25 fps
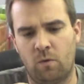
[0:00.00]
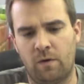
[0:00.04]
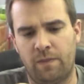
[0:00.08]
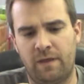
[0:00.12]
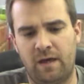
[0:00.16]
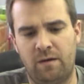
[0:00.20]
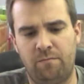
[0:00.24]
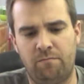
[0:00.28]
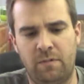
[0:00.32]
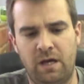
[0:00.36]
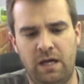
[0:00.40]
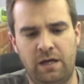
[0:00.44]
when
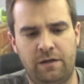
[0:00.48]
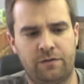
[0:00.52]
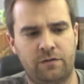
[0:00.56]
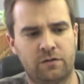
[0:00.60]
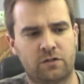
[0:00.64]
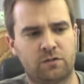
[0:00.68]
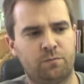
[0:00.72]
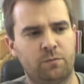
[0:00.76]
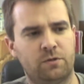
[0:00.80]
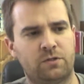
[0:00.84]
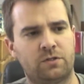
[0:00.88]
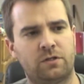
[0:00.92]
they make
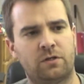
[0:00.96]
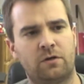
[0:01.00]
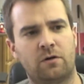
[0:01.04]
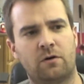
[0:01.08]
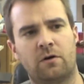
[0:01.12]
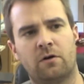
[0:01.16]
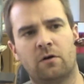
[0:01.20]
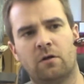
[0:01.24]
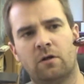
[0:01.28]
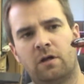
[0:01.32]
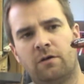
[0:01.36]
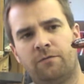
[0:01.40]
this
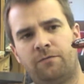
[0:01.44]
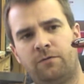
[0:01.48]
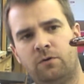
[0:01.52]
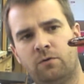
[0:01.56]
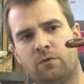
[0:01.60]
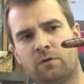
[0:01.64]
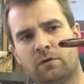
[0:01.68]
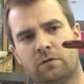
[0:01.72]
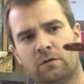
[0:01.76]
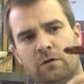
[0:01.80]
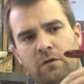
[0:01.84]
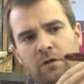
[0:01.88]
material, if
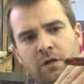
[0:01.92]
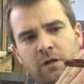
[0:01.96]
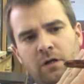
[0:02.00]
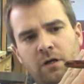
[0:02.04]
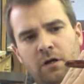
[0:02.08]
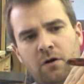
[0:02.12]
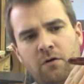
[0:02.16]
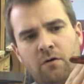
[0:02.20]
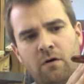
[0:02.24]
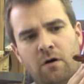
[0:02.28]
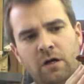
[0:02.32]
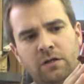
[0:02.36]
you could look at
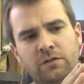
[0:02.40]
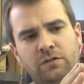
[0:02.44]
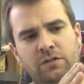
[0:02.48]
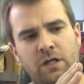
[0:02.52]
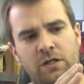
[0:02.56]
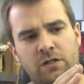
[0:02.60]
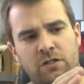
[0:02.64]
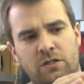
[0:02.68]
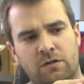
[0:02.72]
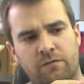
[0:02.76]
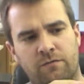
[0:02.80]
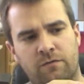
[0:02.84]
a cross
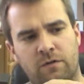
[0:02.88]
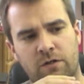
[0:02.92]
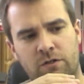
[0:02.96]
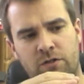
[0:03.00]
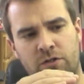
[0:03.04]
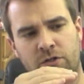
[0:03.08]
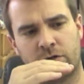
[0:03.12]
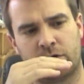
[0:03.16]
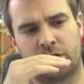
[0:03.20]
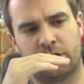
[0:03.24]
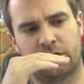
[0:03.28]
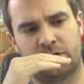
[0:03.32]
section of
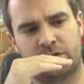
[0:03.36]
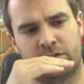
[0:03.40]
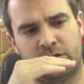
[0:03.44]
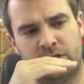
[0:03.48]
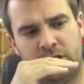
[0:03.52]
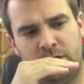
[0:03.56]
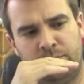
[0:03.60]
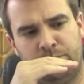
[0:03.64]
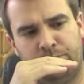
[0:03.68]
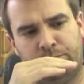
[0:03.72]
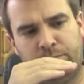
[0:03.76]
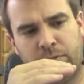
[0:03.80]
this, you're going to
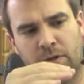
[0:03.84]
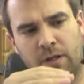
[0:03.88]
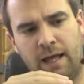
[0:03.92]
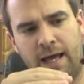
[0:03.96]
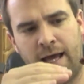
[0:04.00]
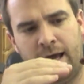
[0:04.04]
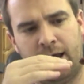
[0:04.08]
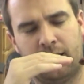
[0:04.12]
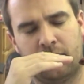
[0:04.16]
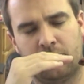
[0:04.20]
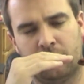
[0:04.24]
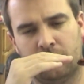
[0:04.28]
see
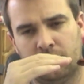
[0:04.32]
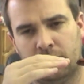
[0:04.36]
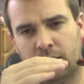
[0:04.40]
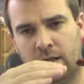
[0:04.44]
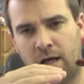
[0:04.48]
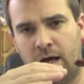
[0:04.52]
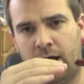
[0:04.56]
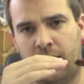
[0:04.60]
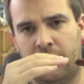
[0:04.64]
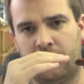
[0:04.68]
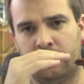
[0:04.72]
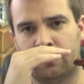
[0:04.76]
black
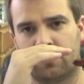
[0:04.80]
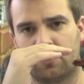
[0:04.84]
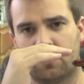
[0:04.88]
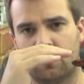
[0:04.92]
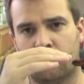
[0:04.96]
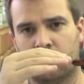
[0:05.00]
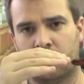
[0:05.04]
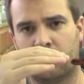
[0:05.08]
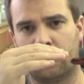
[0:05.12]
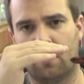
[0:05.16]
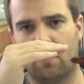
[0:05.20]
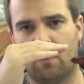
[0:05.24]
lines
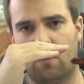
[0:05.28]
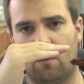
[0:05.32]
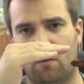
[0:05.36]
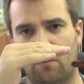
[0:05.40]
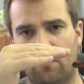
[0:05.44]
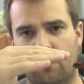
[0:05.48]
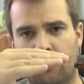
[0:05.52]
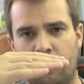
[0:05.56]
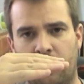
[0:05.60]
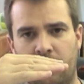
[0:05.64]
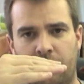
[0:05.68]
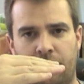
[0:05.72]
going
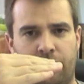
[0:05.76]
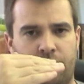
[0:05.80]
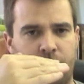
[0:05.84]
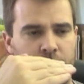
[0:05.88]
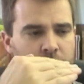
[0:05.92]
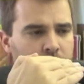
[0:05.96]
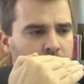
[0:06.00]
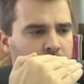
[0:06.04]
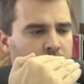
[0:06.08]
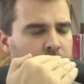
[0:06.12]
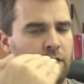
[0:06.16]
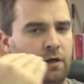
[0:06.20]
all the way
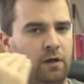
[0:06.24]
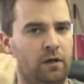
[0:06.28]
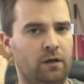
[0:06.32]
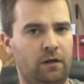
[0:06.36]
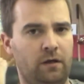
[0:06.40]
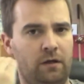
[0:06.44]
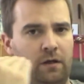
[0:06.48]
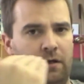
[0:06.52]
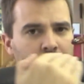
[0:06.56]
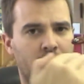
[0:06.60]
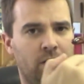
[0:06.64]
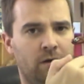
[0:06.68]
through it
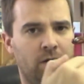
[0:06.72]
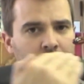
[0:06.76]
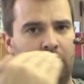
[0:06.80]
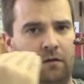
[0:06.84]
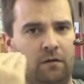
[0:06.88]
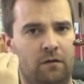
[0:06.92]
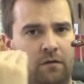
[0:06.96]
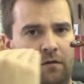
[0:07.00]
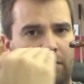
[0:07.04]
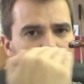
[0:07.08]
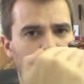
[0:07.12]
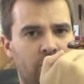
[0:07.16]
in
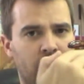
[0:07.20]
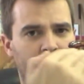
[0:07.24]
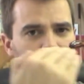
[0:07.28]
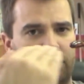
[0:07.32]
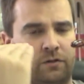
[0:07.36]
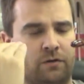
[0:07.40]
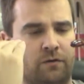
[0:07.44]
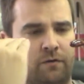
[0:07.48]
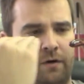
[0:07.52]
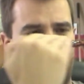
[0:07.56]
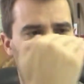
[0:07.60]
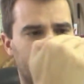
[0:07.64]
this
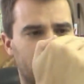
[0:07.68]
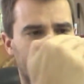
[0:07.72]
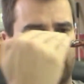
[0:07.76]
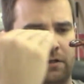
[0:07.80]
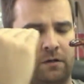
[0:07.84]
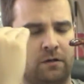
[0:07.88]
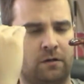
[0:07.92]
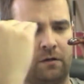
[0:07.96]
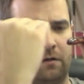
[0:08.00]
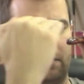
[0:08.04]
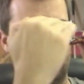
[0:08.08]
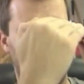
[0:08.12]

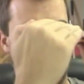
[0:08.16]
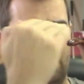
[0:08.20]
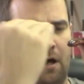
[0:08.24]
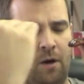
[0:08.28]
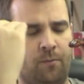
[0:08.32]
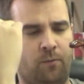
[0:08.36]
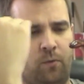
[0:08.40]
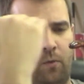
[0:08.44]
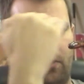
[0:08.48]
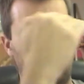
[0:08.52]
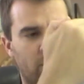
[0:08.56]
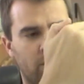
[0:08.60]
direction,
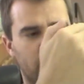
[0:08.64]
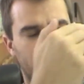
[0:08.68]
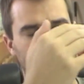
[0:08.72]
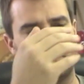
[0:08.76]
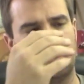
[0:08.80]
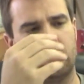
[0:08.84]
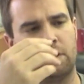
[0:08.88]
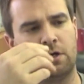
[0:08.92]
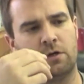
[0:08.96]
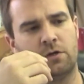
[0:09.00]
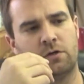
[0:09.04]
upwards.